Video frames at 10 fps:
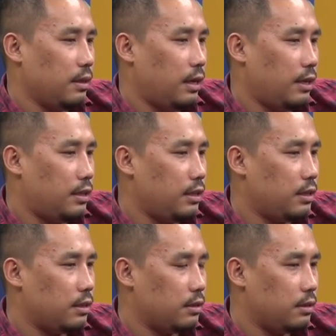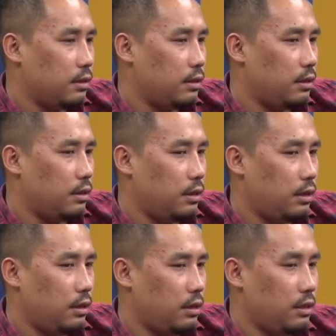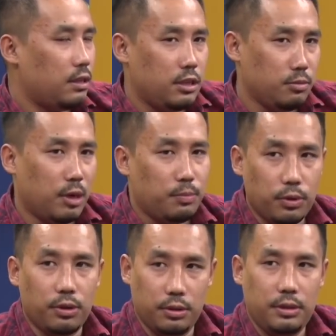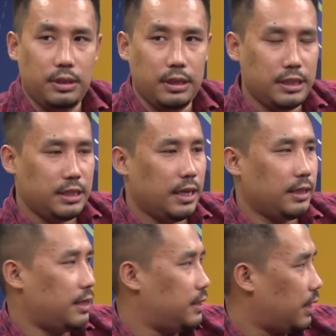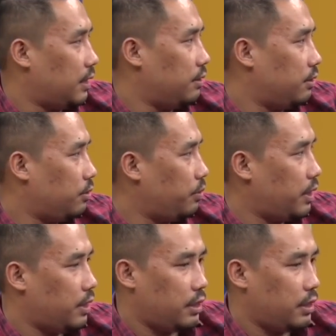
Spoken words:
I think in a Dimapur nishina ekta chaka de do where